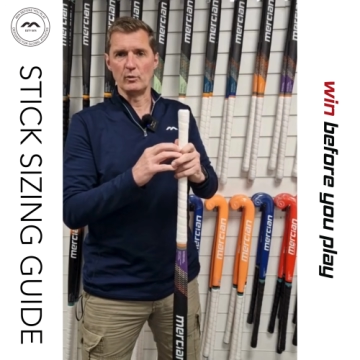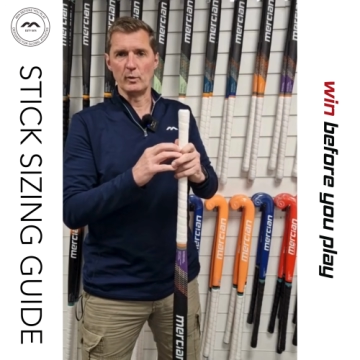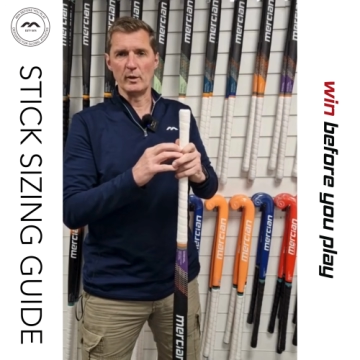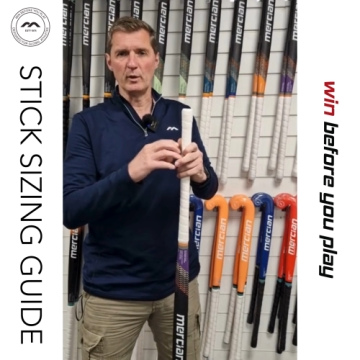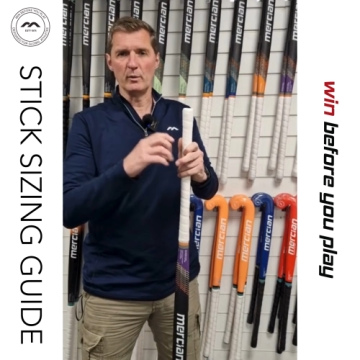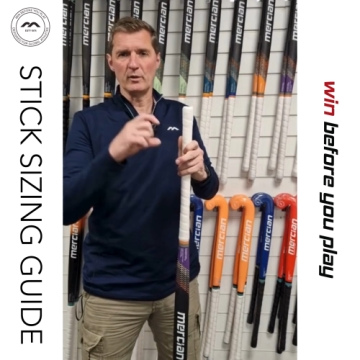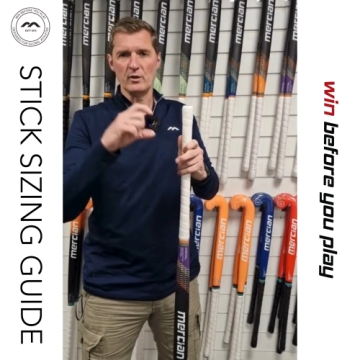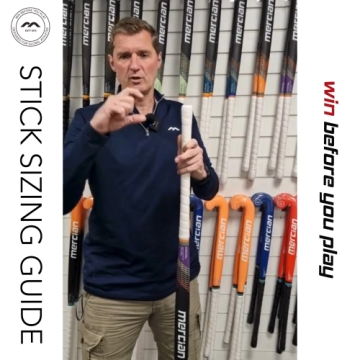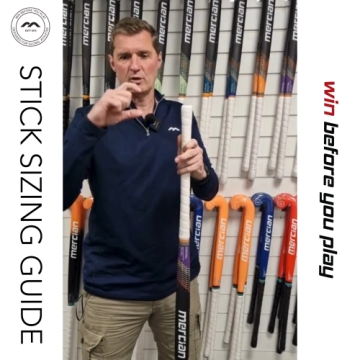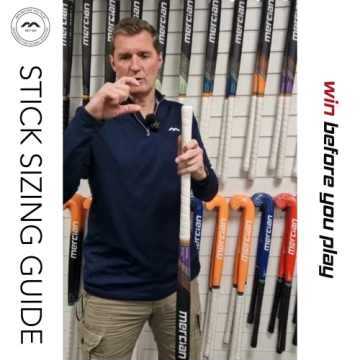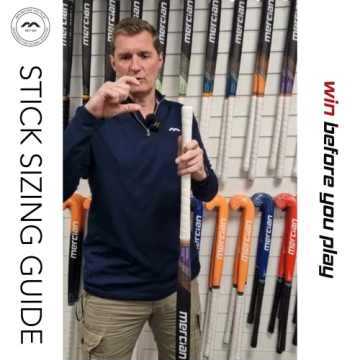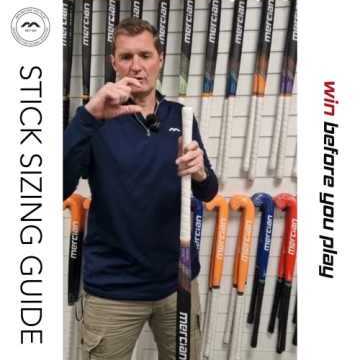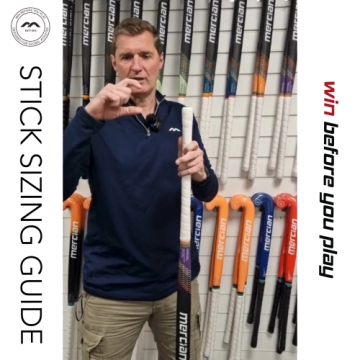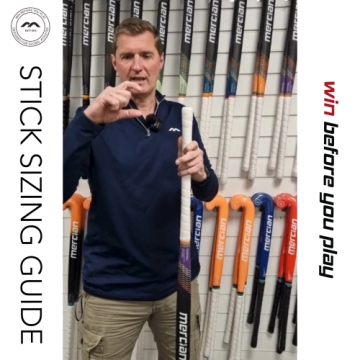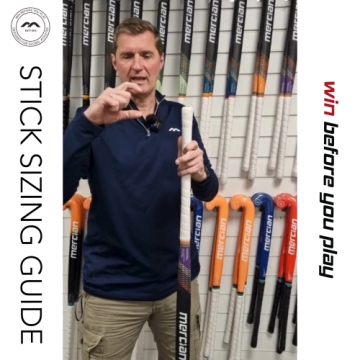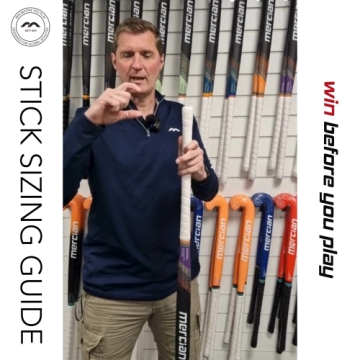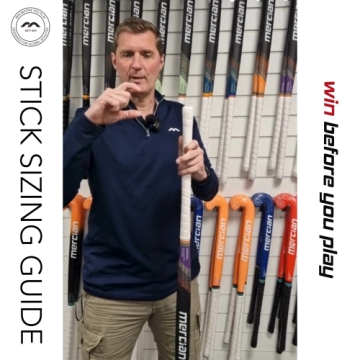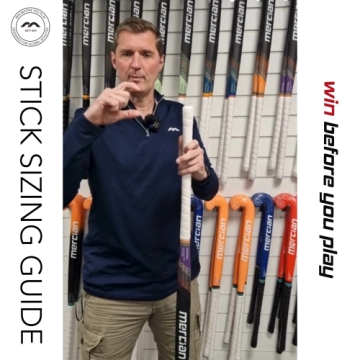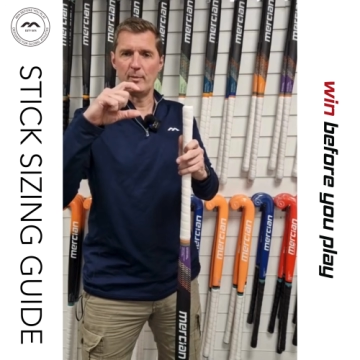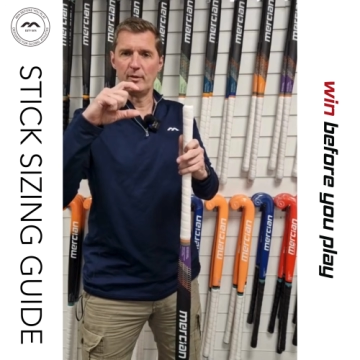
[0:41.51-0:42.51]
We always use the
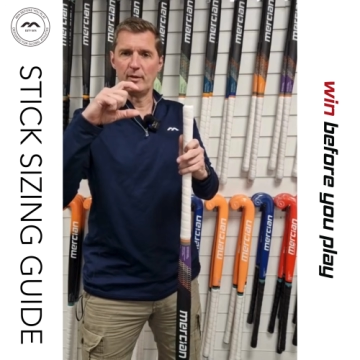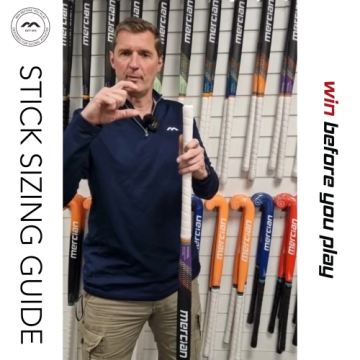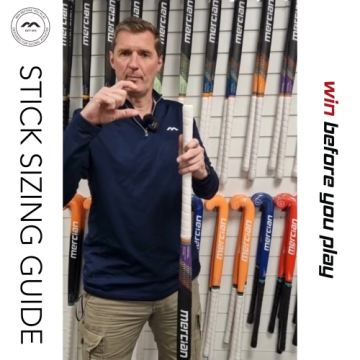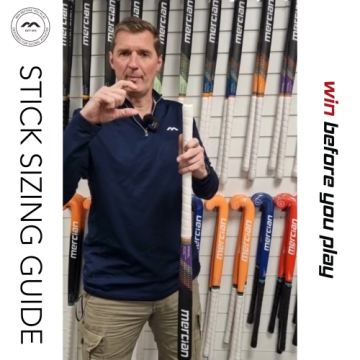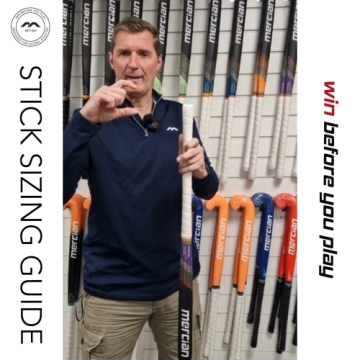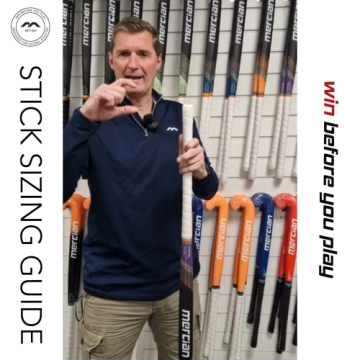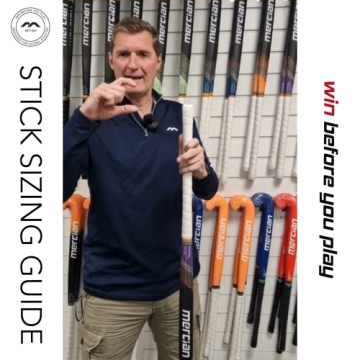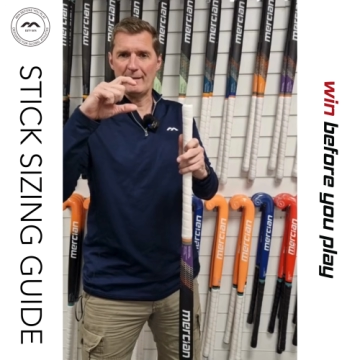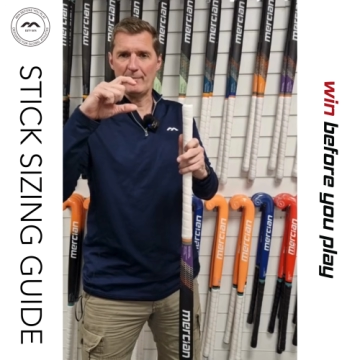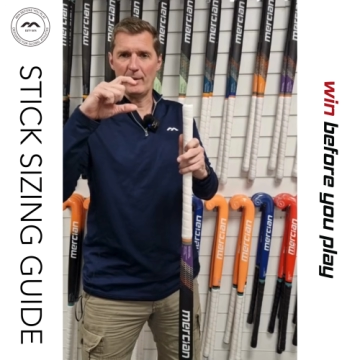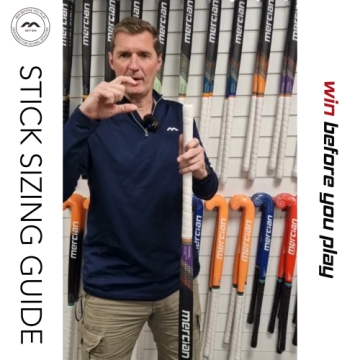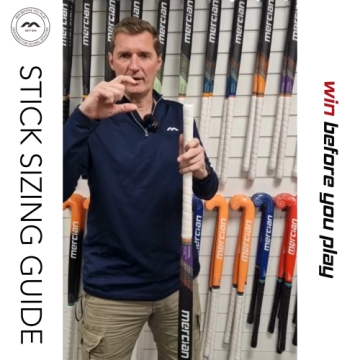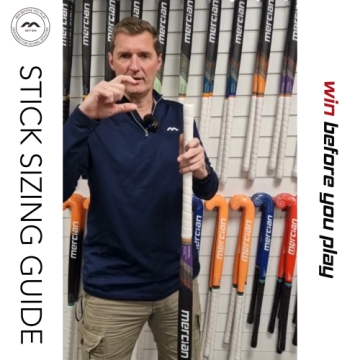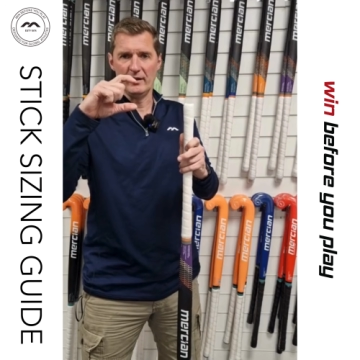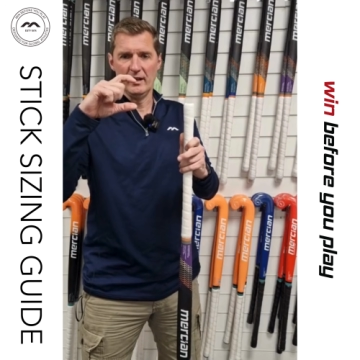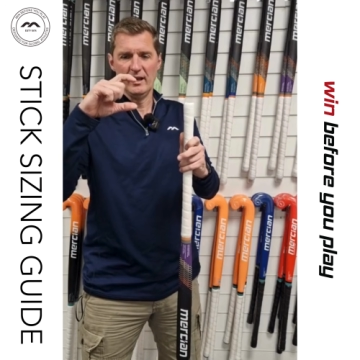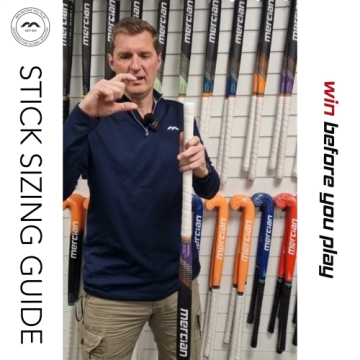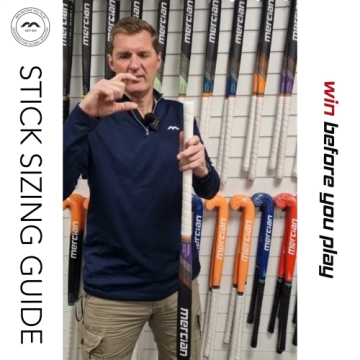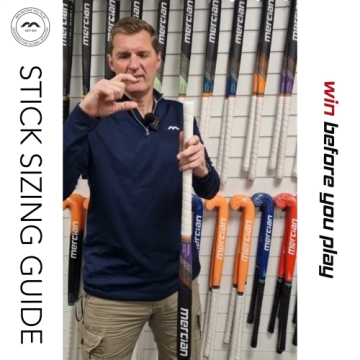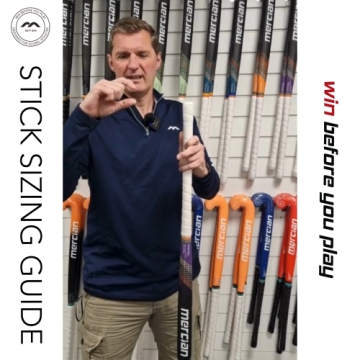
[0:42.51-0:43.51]
hip and the belly button
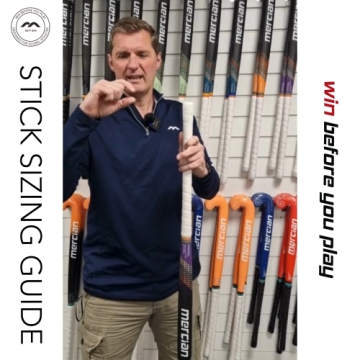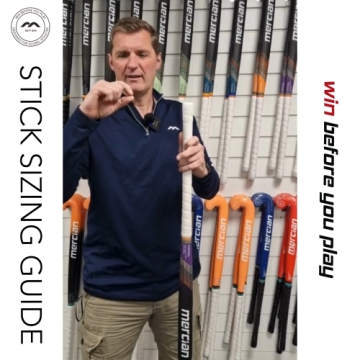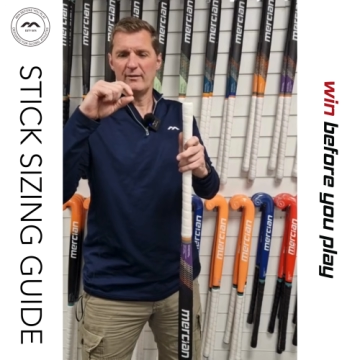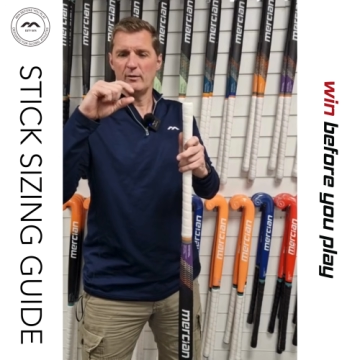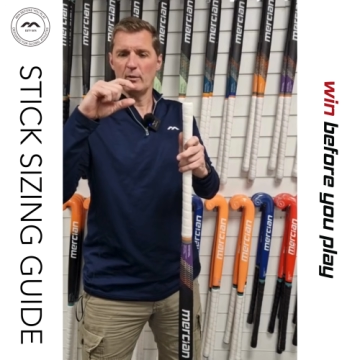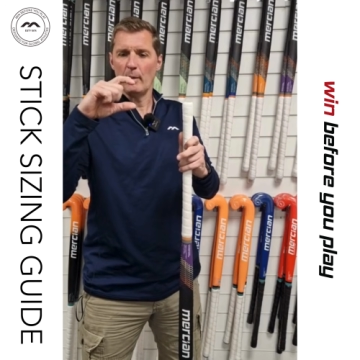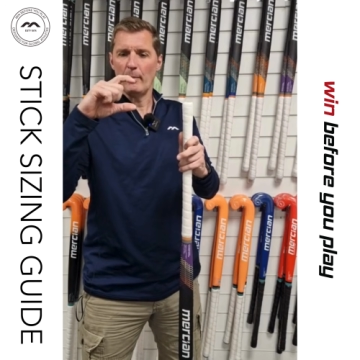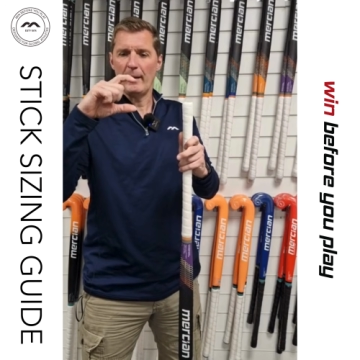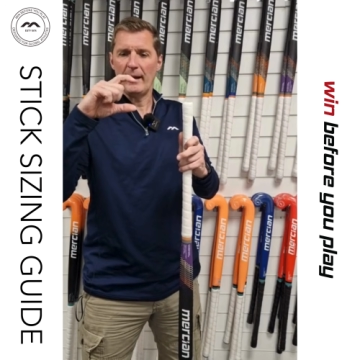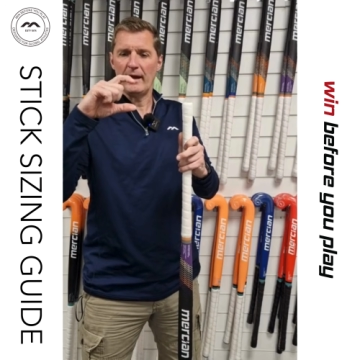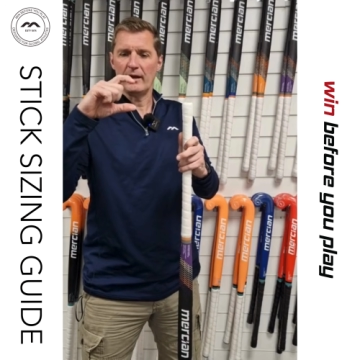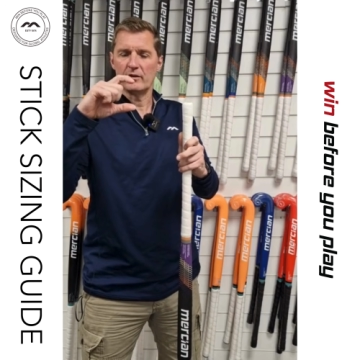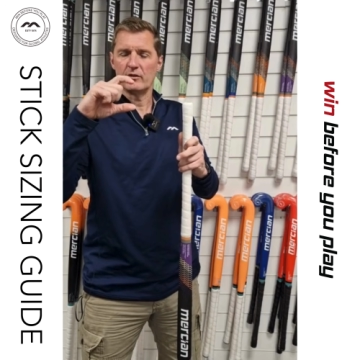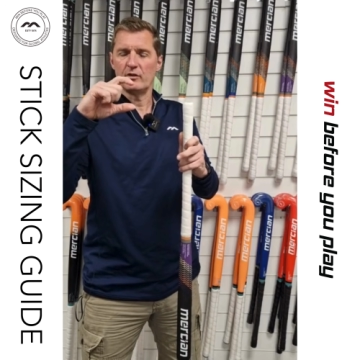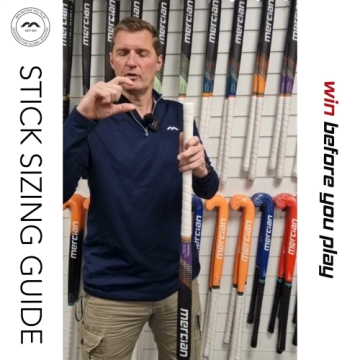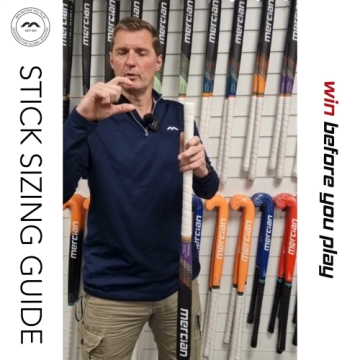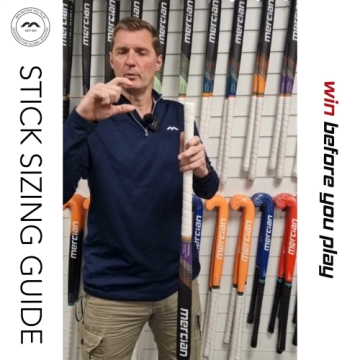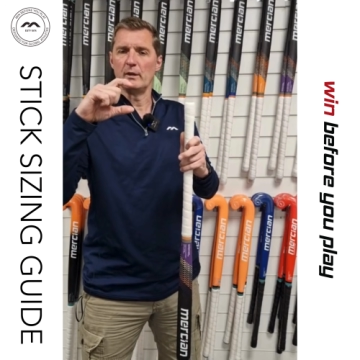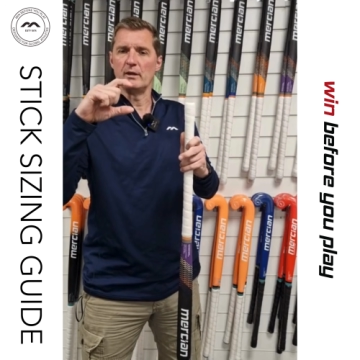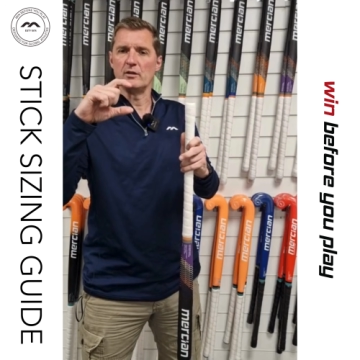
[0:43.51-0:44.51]
to give you about a
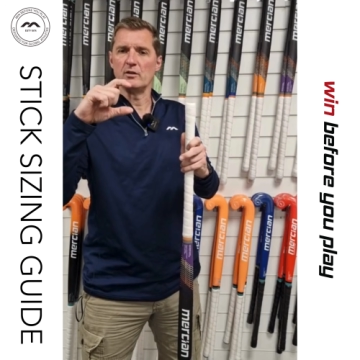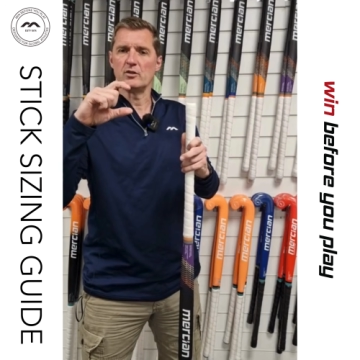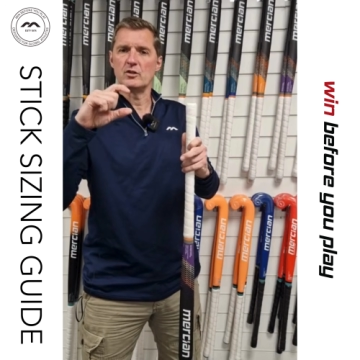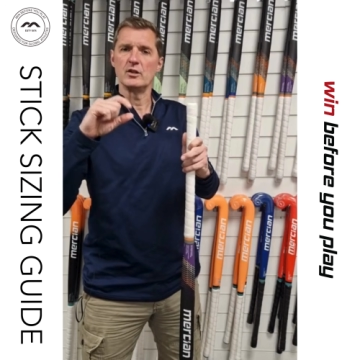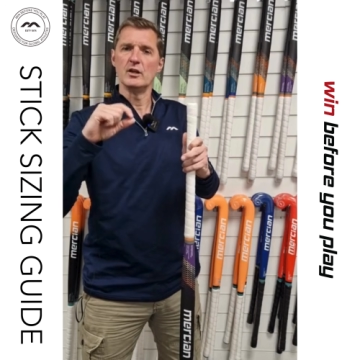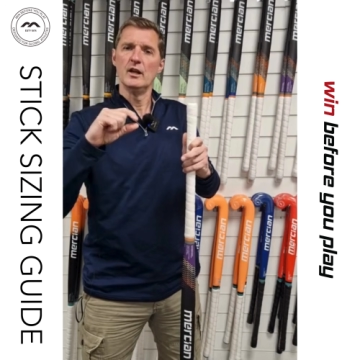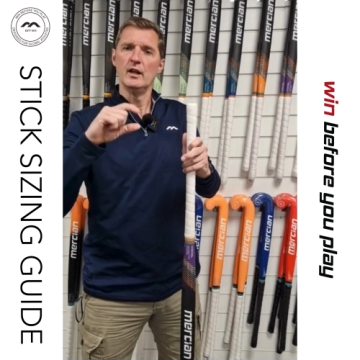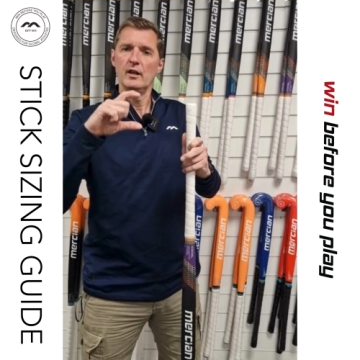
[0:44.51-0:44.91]
2-inch,